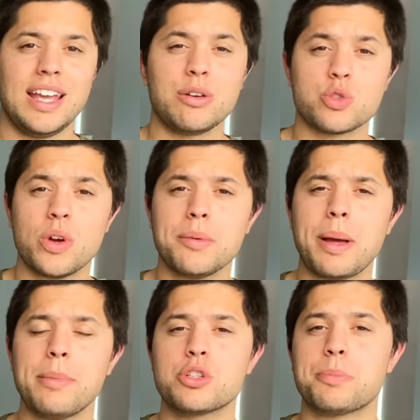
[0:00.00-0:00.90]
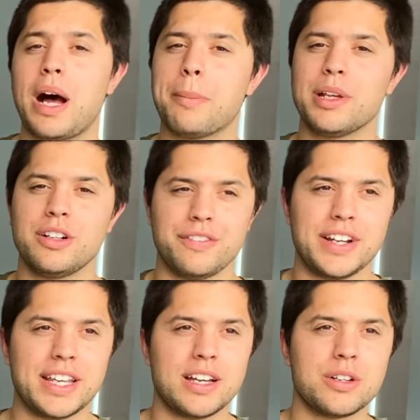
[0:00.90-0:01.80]
It was one of my most popular
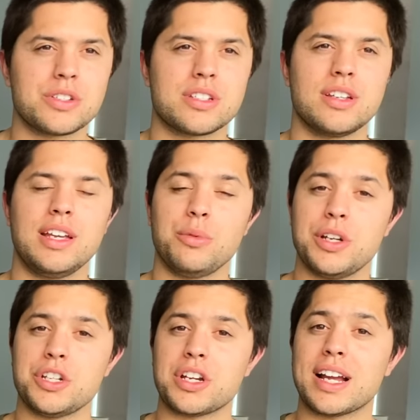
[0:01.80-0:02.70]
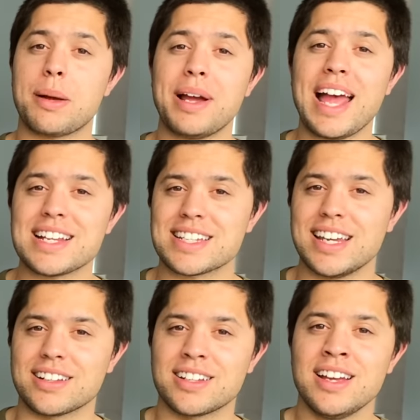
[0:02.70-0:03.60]
videos in which I got my ass
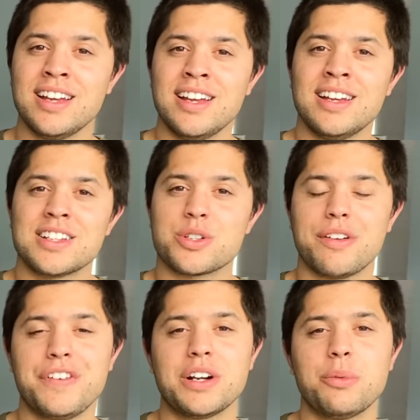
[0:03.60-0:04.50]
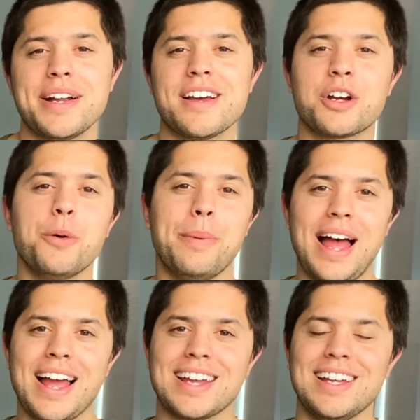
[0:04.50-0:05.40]
kicked. So I figured why not go
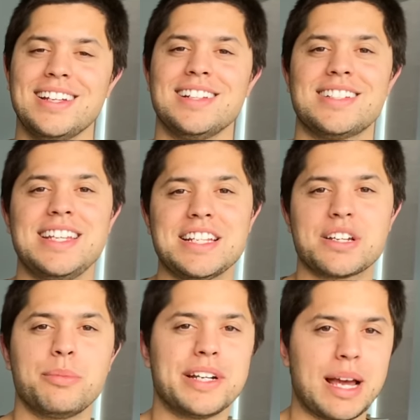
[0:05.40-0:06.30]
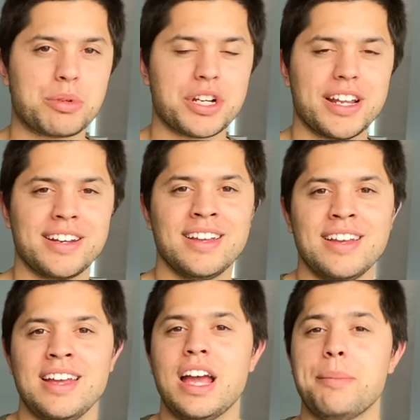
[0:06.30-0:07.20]
back and seek some redemption
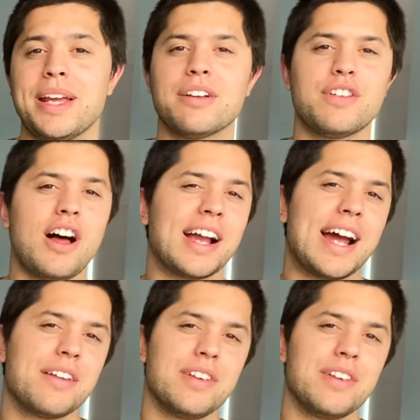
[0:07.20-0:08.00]
and make a vlog out